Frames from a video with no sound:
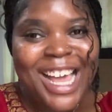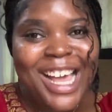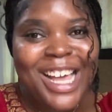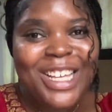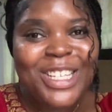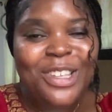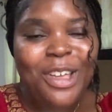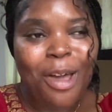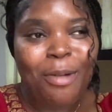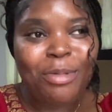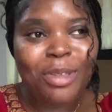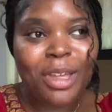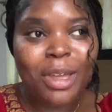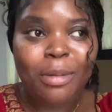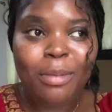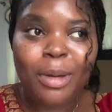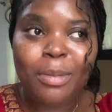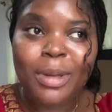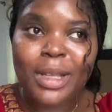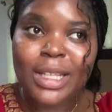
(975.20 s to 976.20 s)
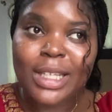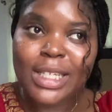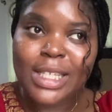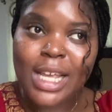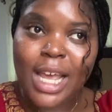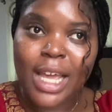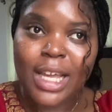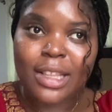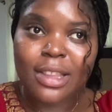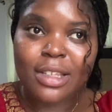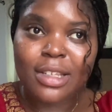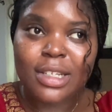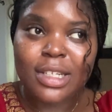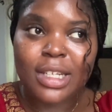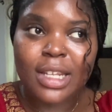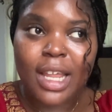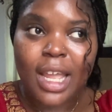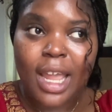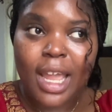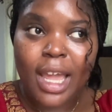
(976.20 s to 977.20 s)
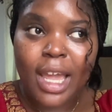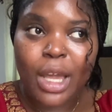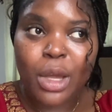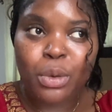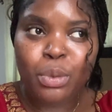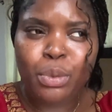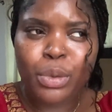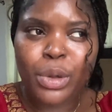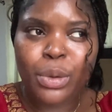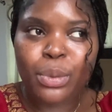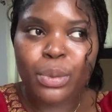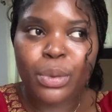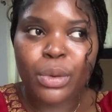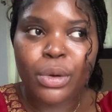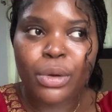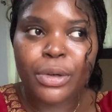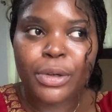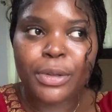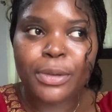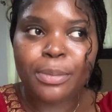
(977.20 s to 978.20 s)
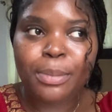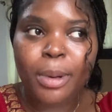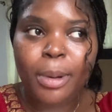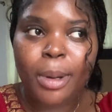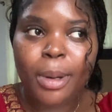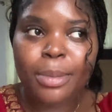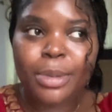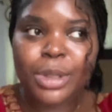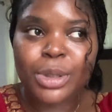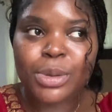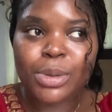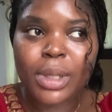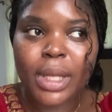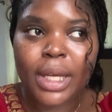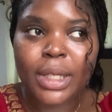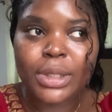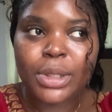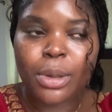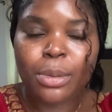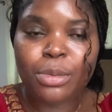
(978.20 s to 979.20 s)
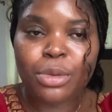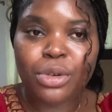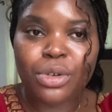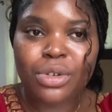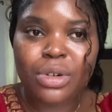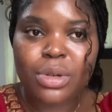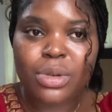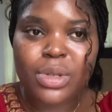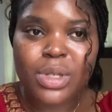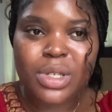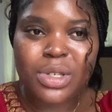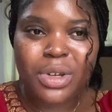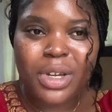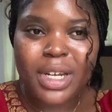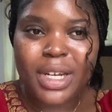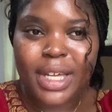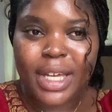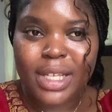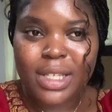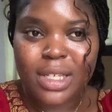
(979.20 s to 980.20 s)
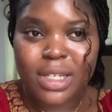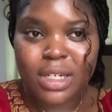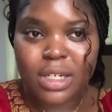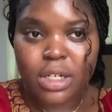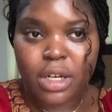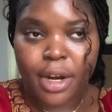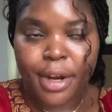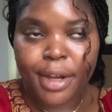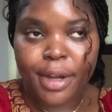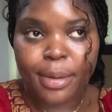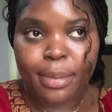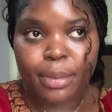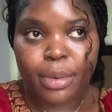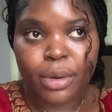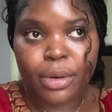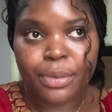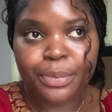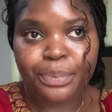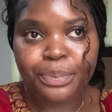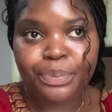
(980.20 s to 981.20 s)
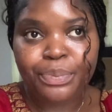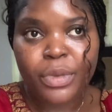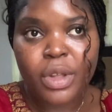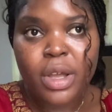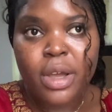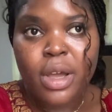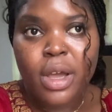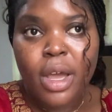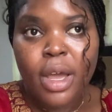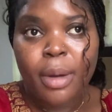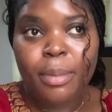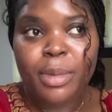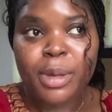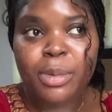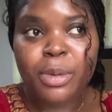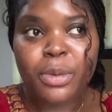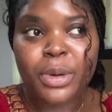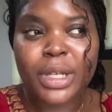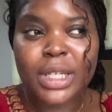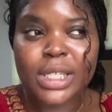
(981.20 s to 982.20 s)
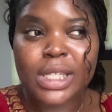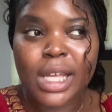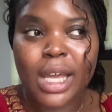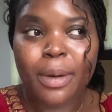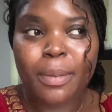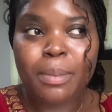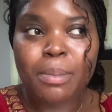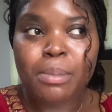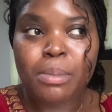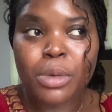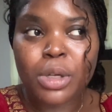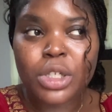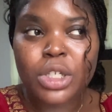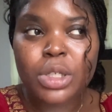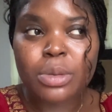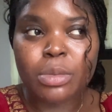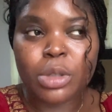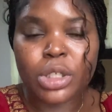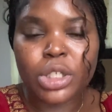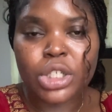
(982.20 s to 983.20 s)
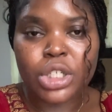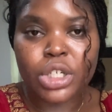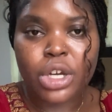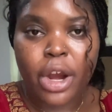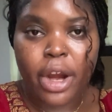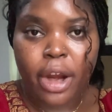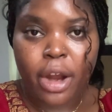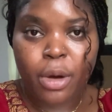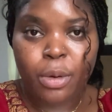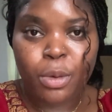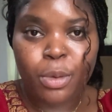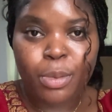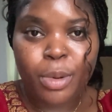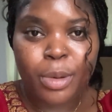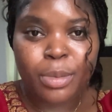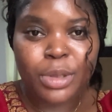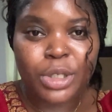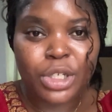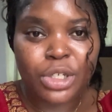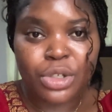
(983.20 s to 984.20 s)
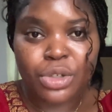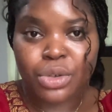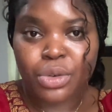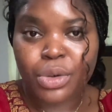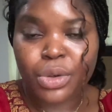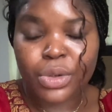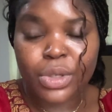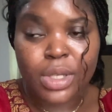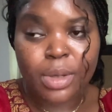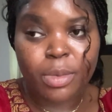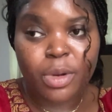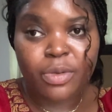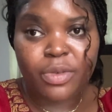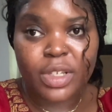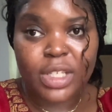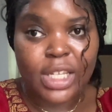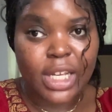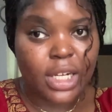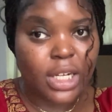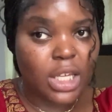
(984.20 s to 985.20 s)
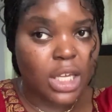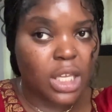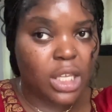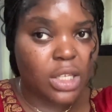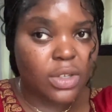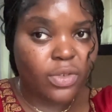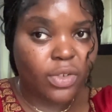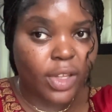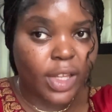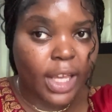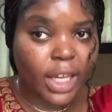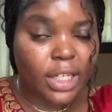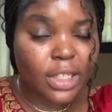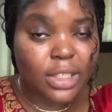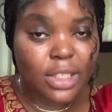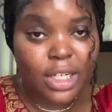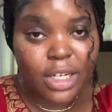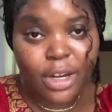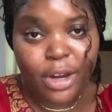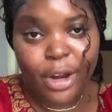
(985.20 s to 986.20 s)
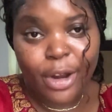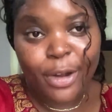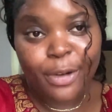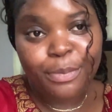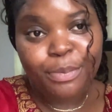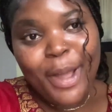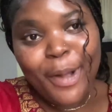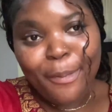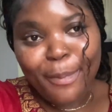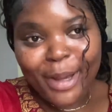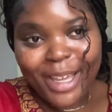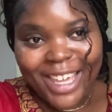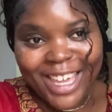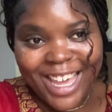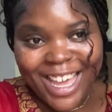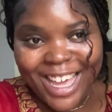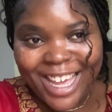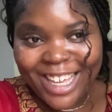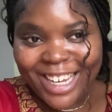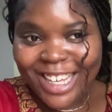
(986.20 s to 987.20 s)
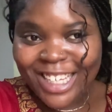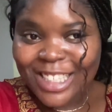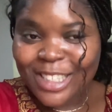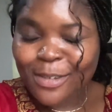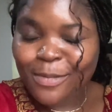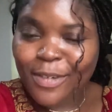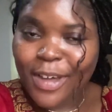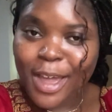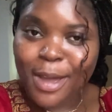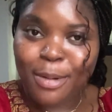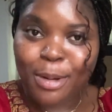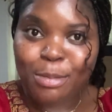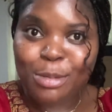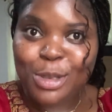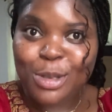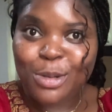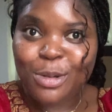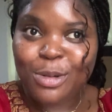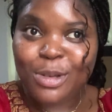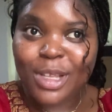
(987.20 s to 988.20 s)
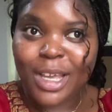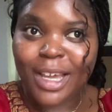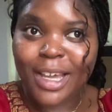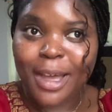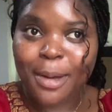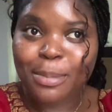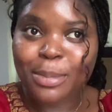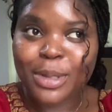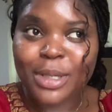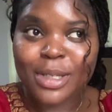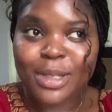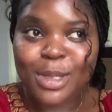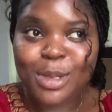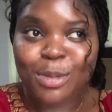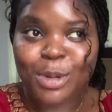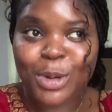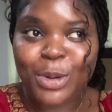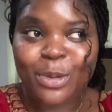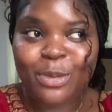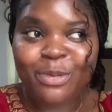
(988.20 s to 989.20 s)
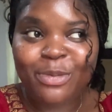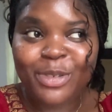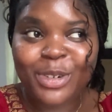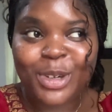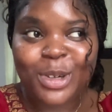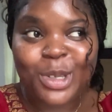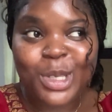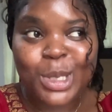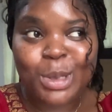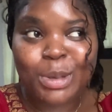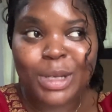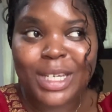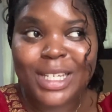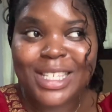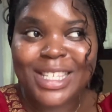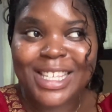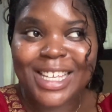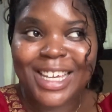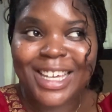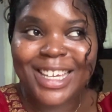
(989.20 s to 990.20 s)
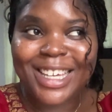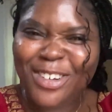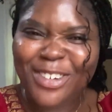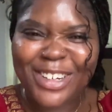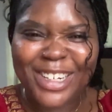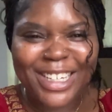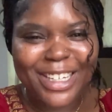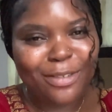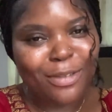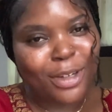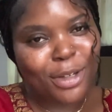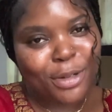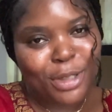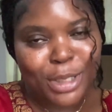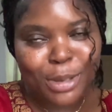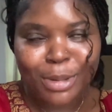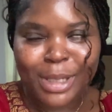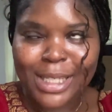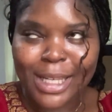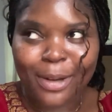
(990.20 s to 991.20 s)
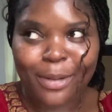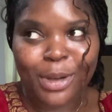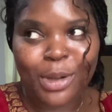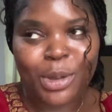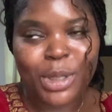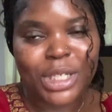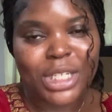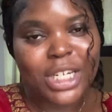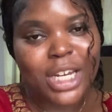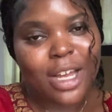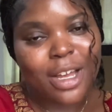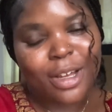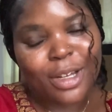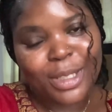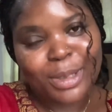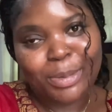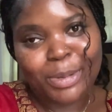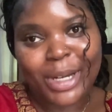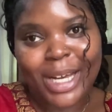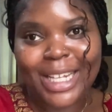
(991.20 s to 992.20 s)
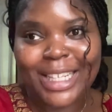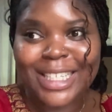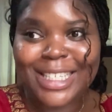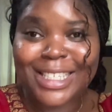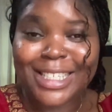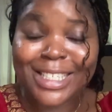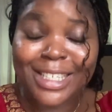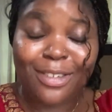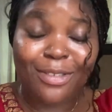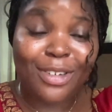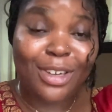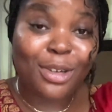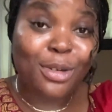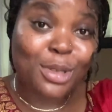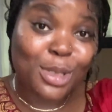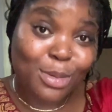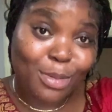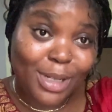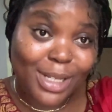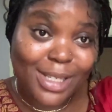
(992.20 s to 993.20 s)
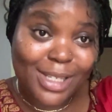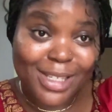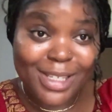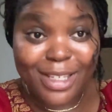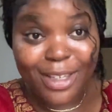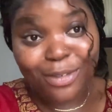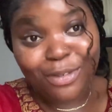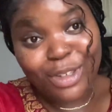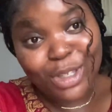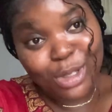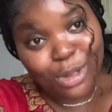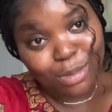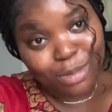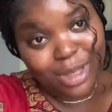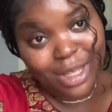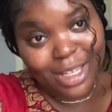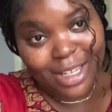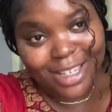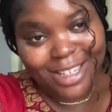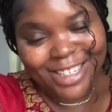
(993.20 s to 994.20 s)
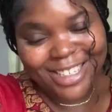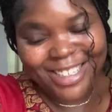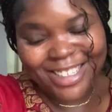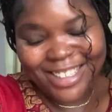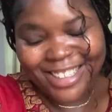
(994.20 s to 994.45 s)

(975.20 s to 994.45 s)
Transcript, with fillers: So I'm thinking maybe later in the day we will probably do like some grills. It's already getting dark, but maybe when it's like much much darker we'll probably just grill some of it and eat for like dinner. But yeah, that's the vibe. I'm so like happy to be home for Christmas. Like not really giving Christmas like when you're a child, but at least it's giving Christmas. It's giving something.